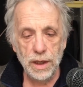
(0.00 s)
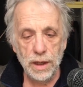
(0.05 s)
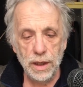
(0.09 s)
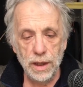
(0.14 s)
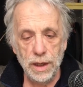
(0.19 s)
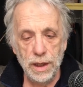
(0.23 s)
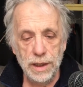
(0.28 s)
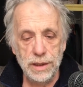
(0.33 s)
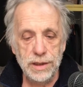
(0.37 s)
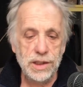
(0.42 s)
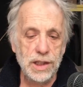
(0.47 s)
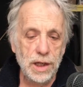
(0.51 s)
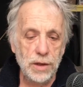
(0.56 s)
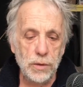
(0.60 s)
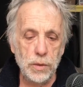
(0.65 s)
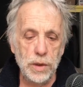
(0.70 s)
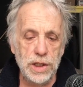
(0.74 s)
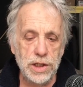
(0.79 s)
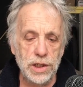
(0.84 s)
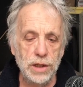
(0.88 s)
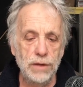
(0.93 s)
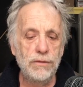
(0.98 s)
instead of
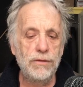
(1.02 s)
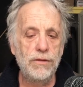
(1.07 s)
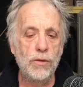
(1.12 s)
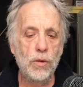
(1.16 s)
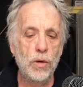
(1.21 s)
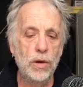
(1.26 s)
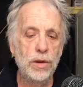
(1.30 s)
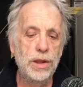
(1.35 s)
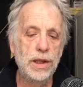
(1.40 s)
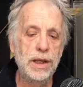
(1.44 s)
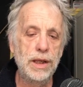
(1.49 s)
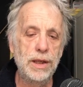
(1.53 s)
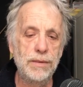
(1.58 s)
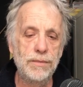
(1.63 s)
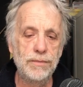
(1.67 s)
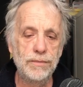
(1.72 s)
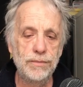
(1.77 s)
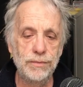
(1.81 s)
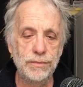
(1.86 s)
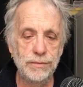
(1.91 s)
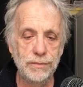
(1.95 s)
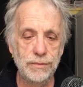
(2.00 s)
reaching for the
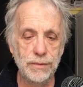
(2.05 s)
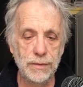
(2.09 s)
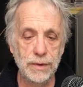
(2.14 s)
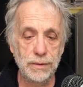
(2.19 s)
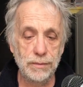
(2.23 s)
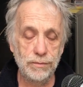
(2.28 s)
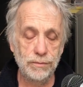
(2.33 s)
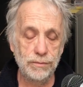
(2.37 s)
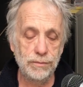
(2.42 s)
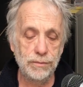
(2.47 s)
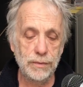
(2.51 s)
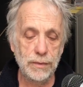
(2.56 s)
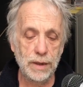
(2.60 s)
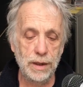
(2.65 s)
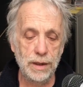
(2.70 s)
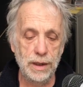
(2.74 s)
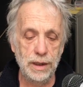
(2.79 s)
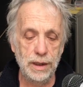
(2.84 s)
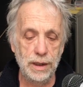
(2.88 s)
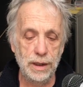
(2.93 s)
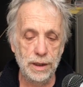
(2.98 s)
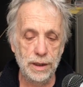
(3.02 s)

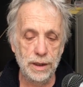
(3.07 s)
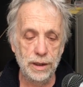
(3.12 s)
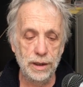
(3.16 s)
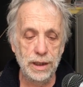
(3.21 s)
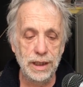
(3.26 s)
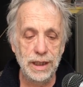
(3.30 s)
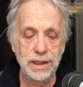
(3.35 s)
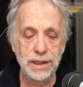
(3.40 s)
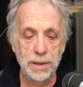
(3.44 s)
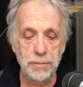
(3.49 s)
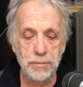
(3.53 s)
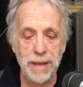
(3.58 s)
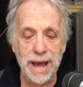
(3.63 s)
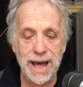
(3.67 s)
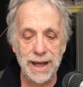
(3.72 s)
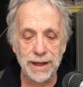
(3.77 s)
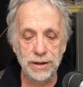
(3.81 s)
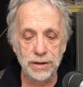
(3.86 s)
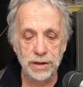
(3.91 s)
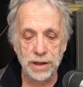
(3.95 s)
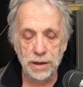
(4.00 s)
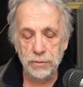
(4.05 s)
lead that matters,
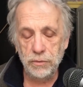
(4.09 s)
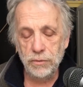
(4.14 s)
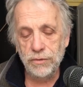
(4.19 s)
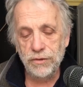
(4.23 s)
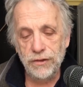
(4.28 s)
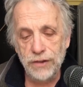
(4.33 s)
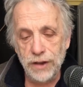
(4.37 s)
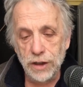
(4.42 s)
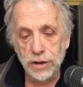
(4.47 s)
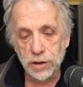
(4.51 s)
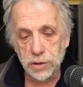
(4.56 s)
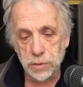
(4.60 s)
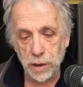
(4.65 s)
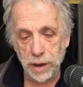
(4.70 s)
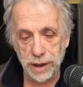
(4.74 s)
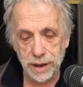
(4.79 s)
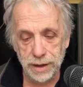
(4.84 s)
that feels right,